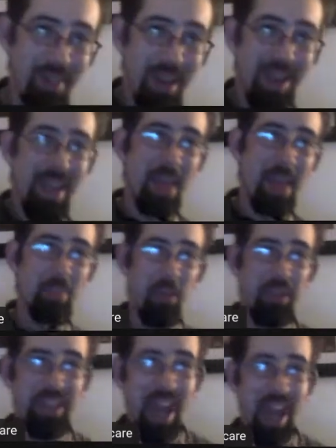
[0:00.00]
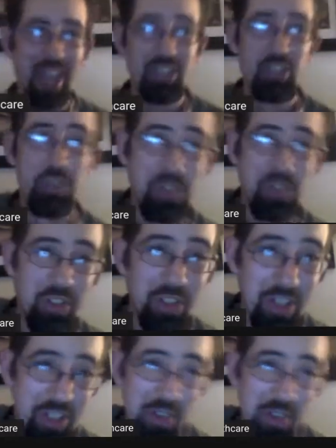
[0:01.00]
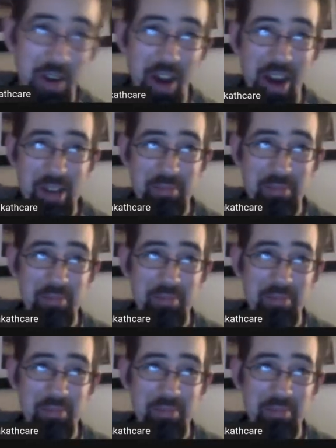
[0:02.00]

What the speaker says: I can't pull the Don Jr. look. All right.